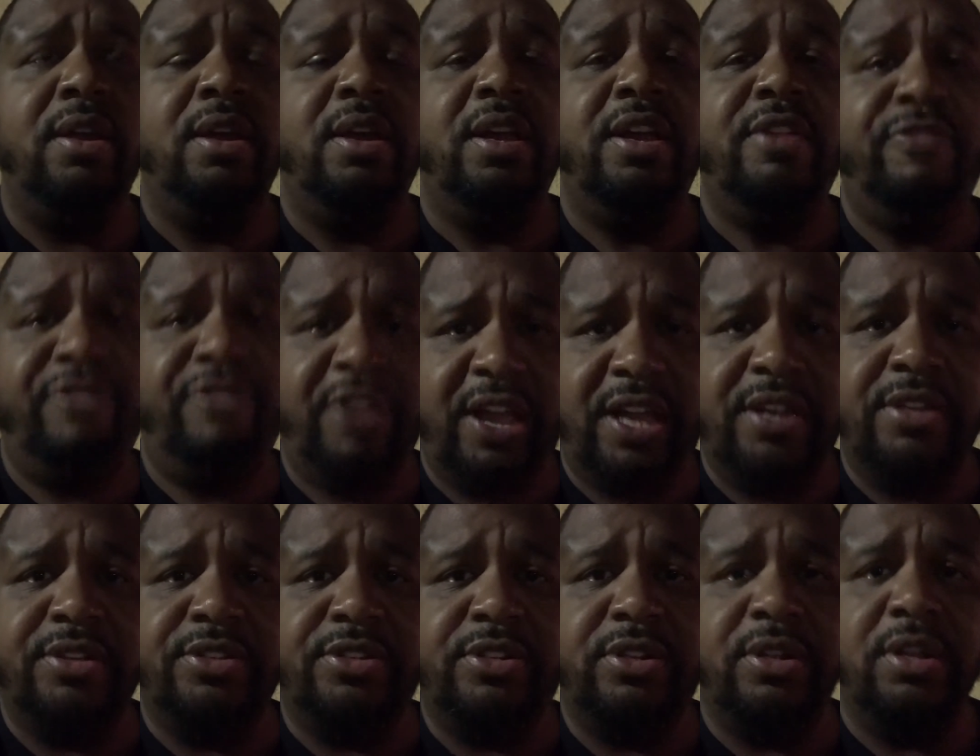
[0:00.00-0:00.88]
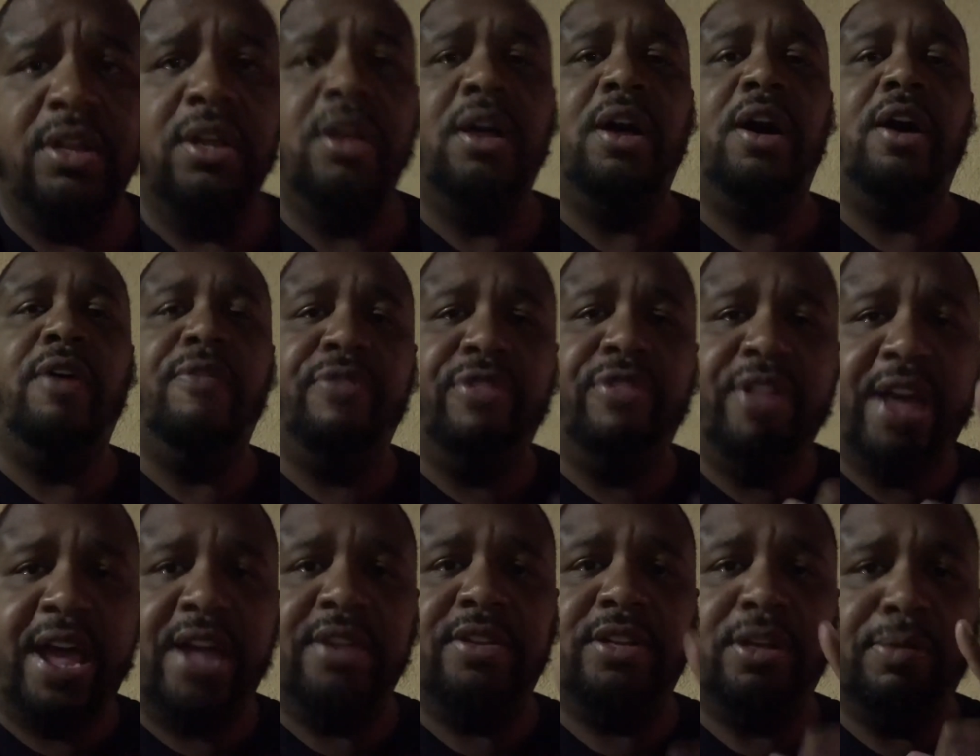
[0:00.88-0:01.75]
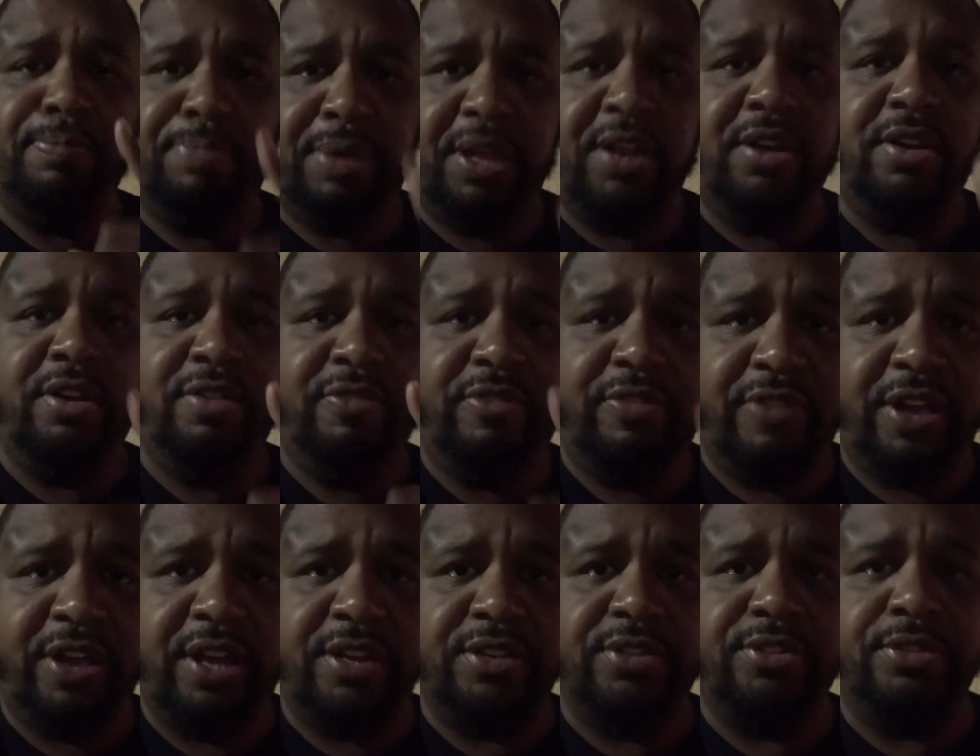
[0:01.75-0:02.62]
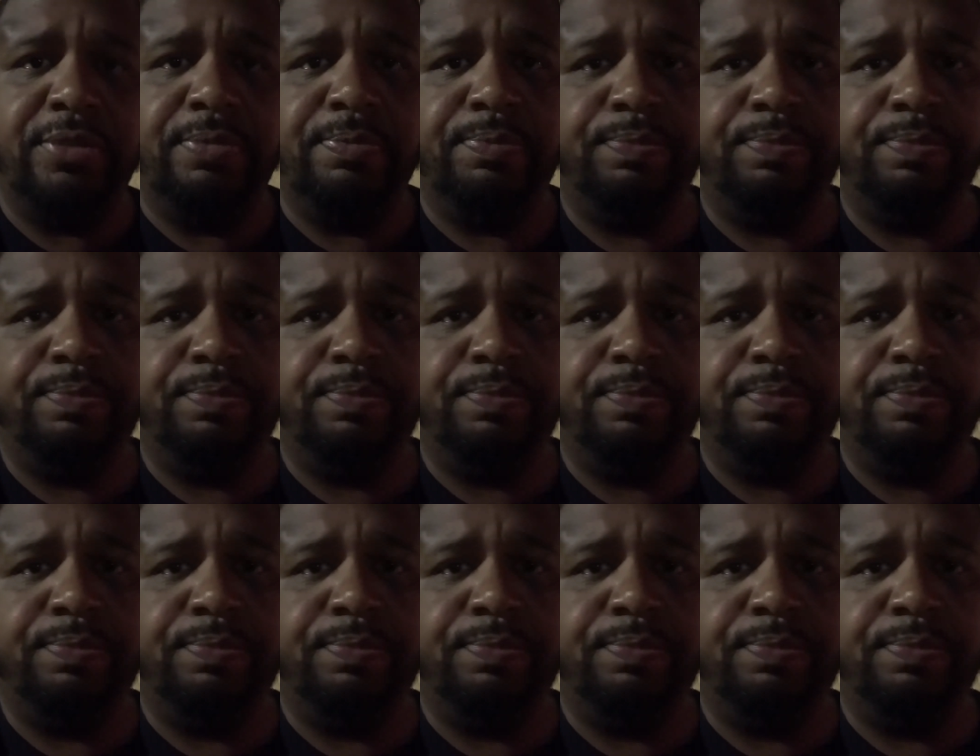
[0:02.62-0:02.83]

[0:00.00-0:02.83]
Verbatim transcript: advantage of that competitive advantage.